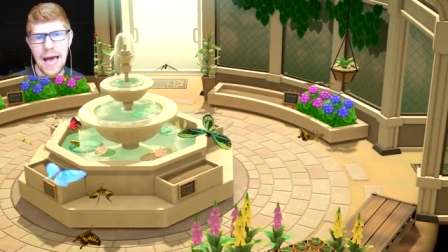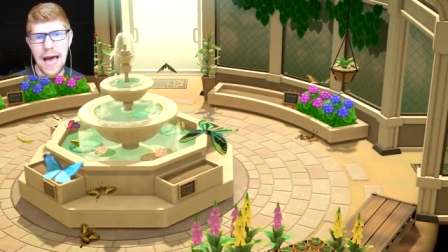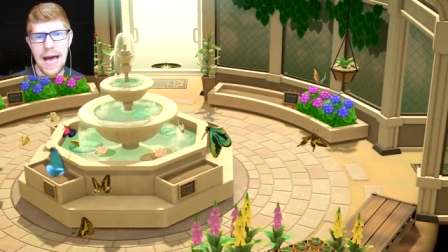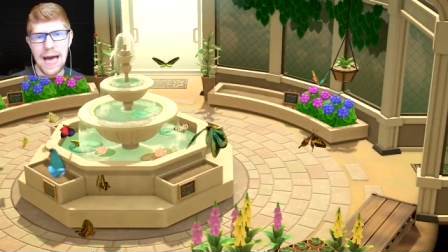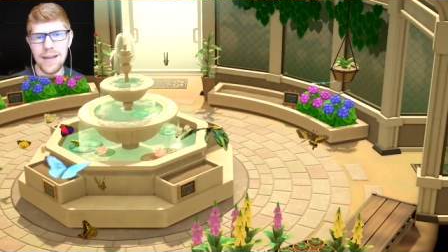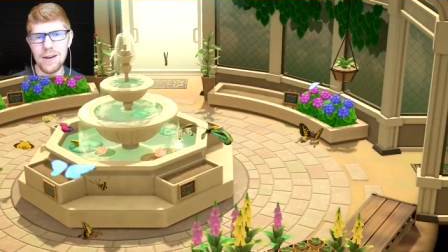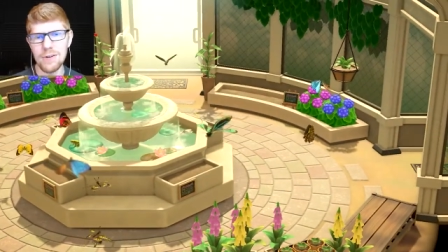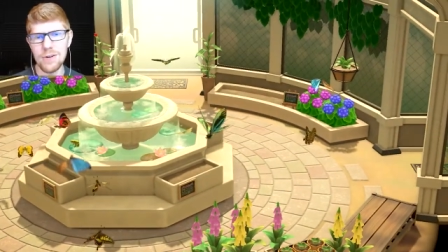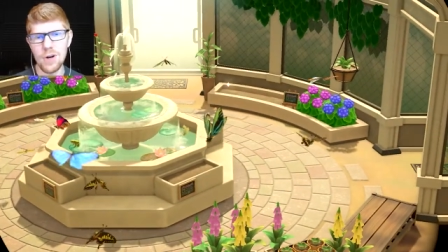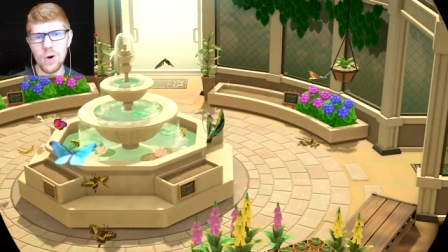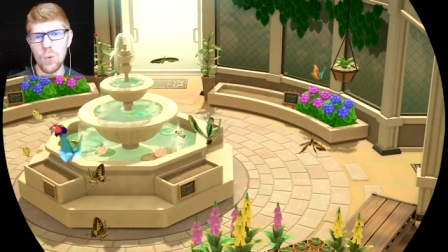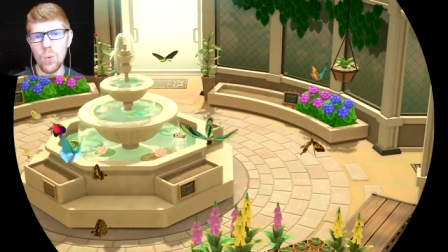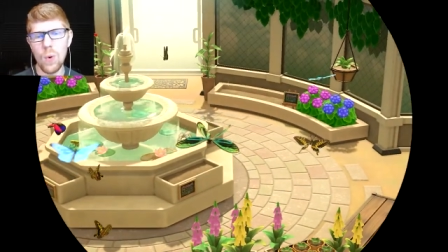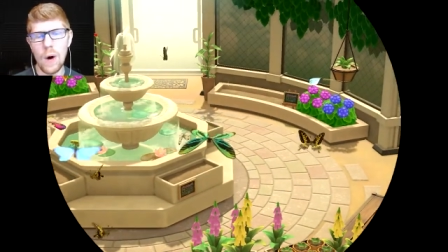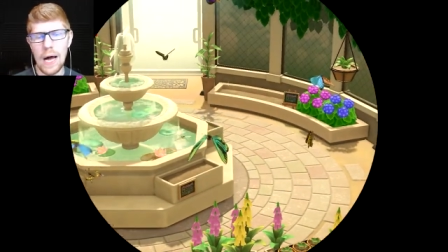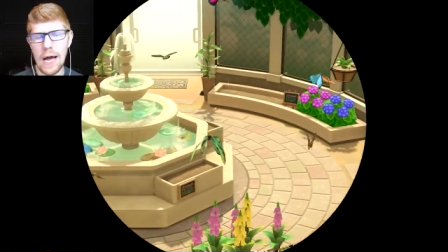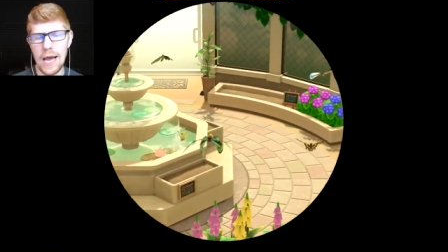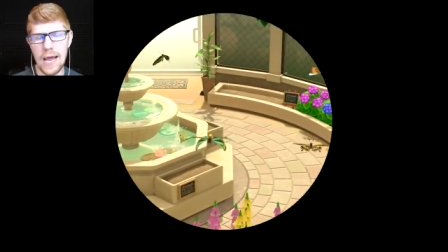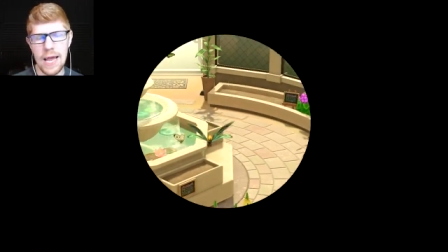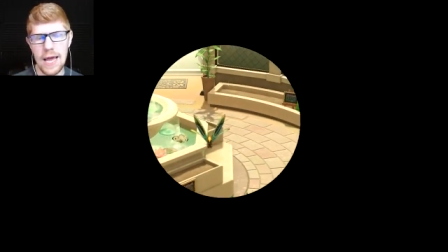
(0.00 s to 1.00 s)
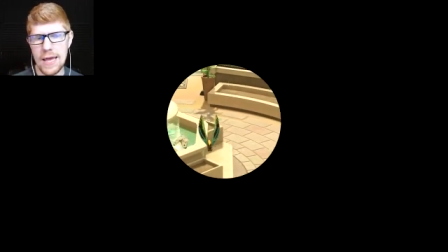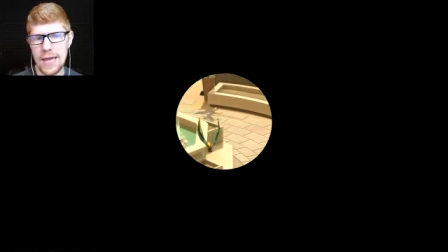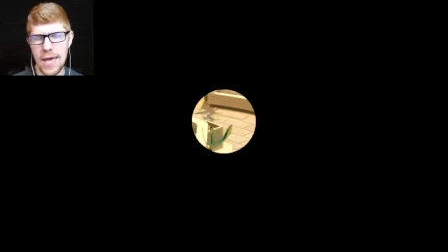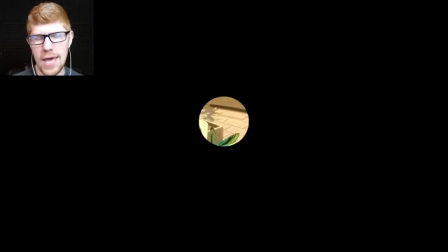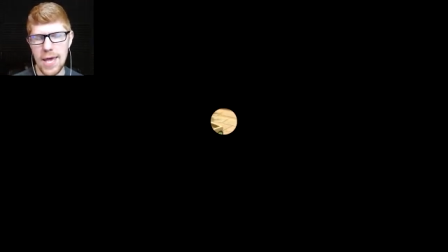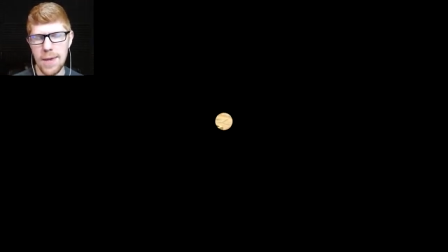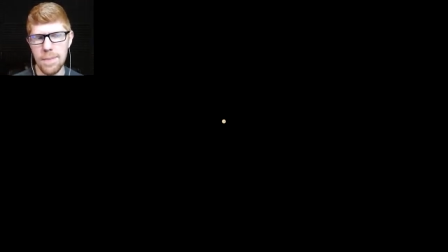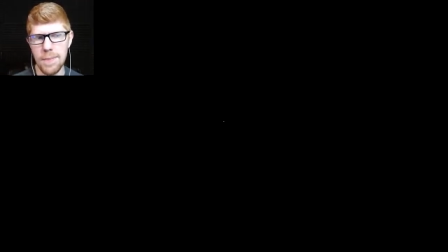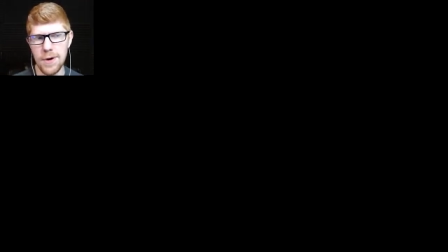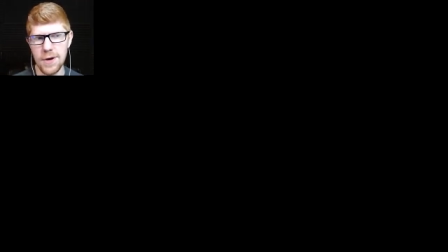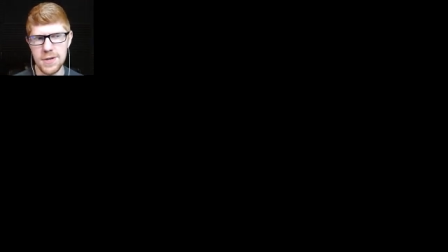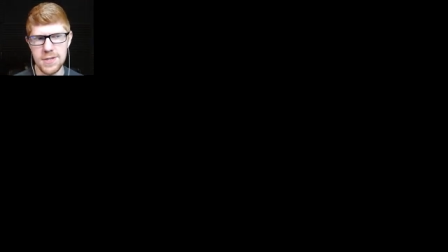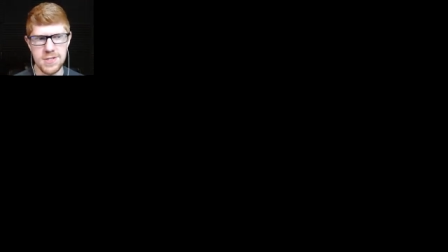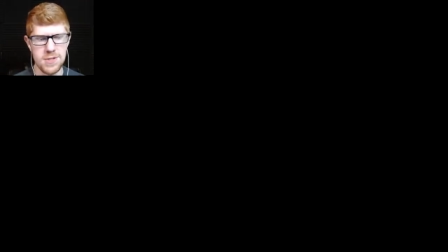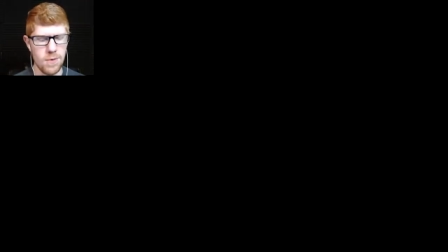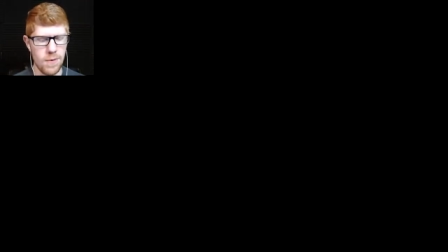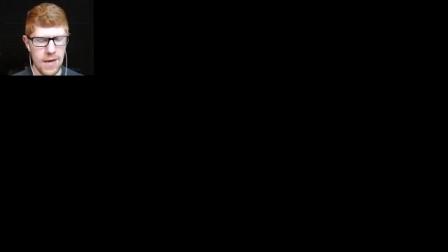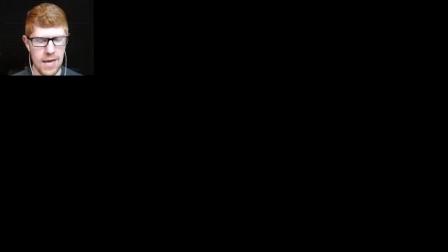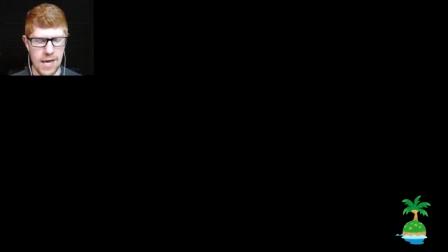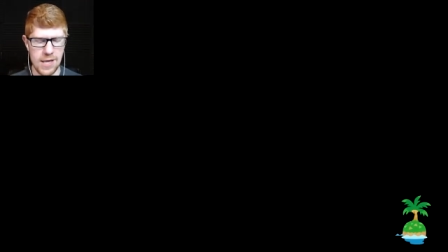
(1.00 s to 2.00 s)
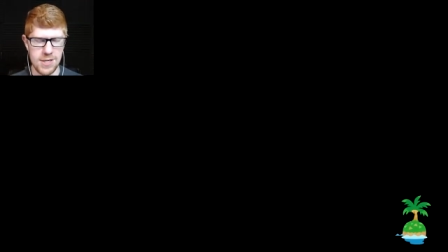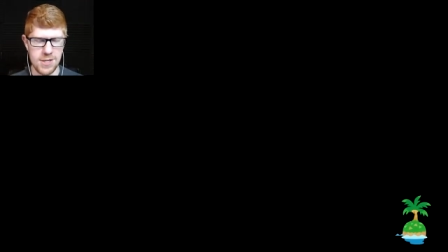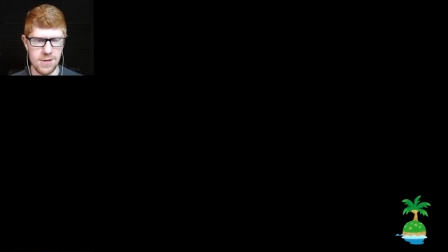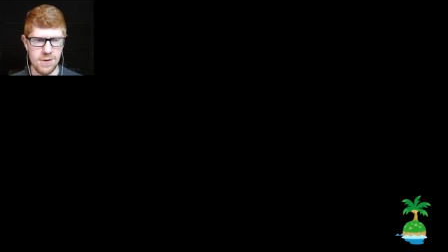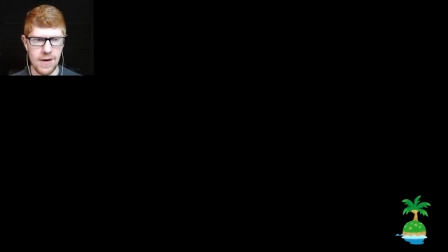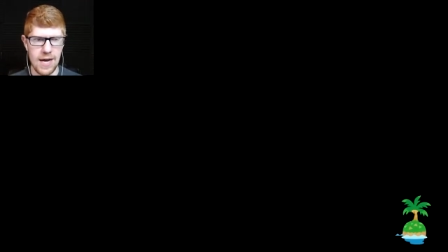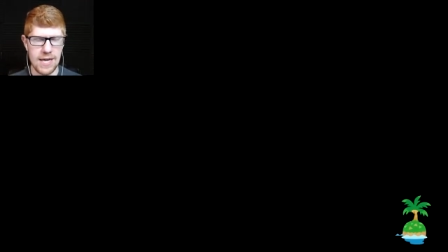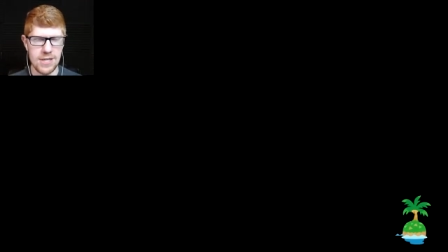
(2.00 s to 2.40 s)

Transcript: I don't know why I hate bugs the way I do.